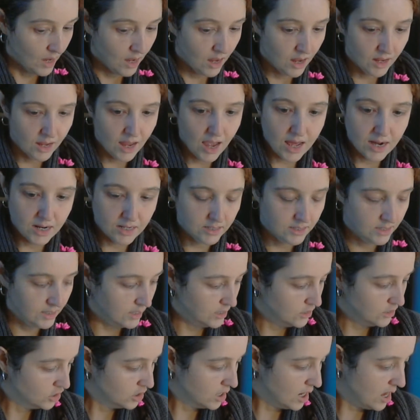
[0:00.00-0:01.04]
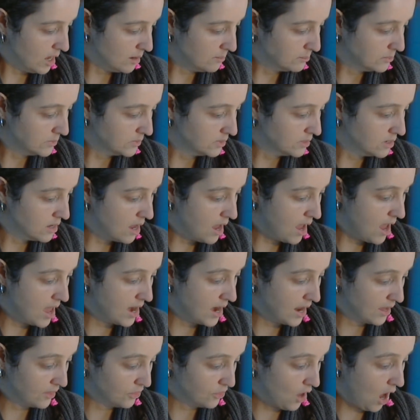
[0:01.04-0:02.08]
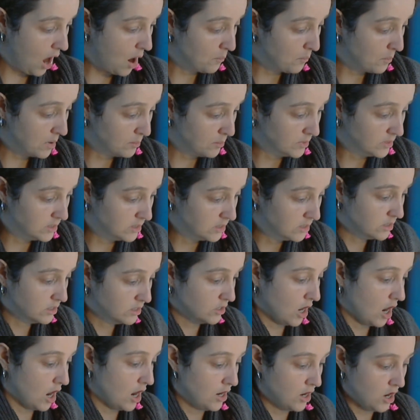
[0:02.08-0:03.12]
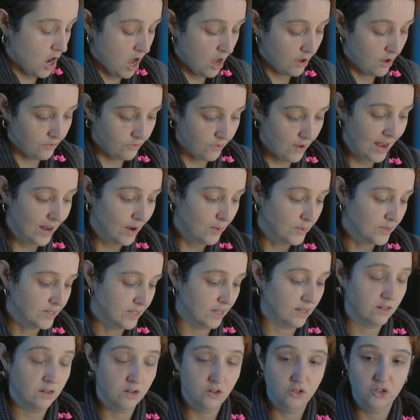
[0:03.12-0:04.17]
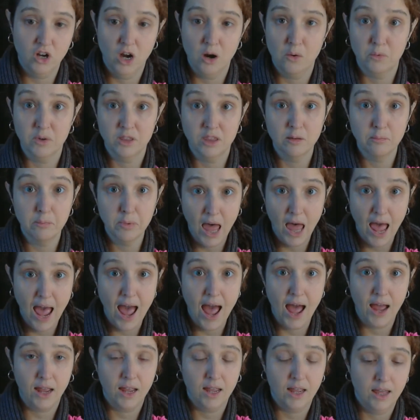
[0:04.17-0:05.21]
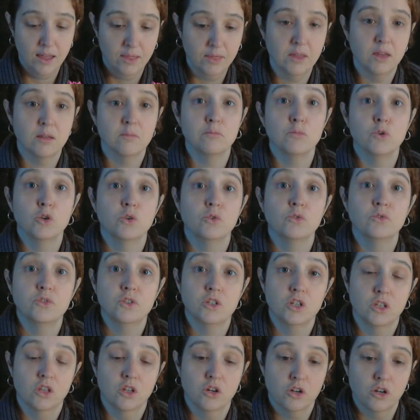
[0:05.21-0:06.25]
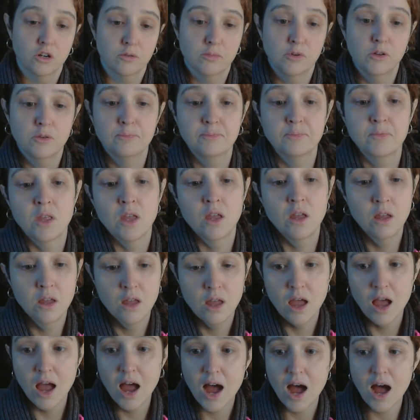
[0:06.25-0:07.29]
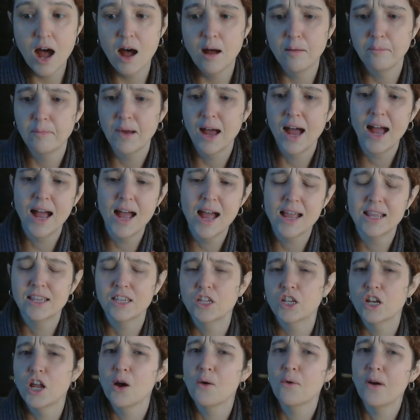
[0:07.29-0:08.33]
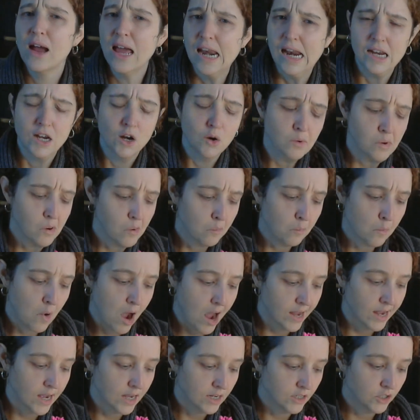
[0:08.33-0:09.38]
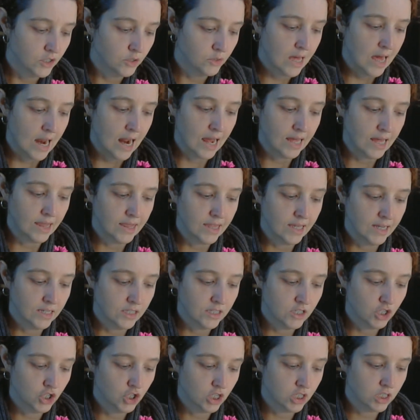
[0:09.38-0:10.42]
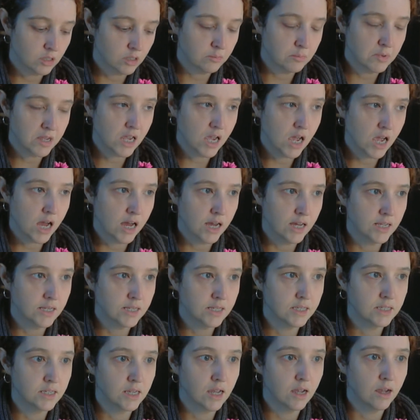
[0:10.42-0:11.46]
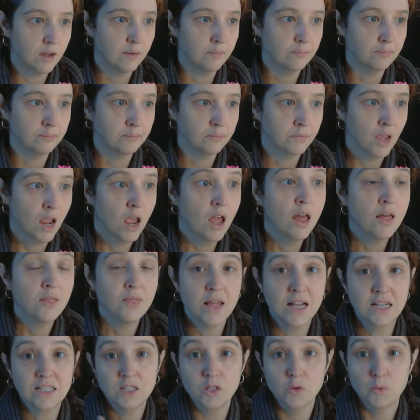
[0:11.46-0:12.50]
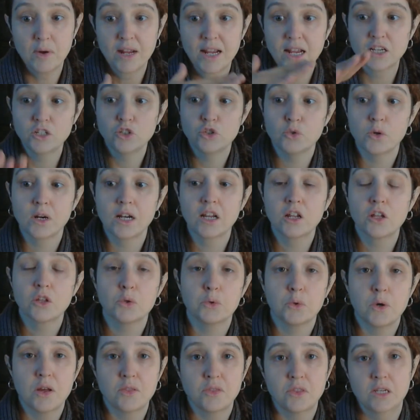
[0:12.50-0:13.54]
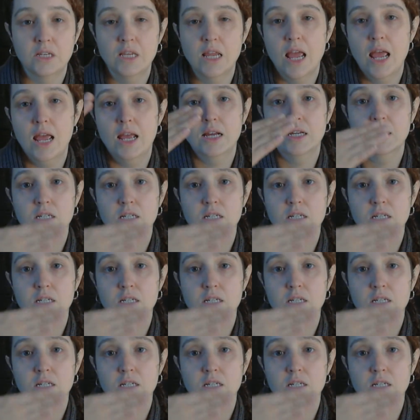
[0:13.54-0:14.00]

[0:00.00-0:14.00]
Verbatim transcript: I got us each cups, and I thought we would start off, I always like to start with the black and then move to the herbal. Um, you know, and I don't know why I do that. I think it's just because um, that's the way I drink throughout the day.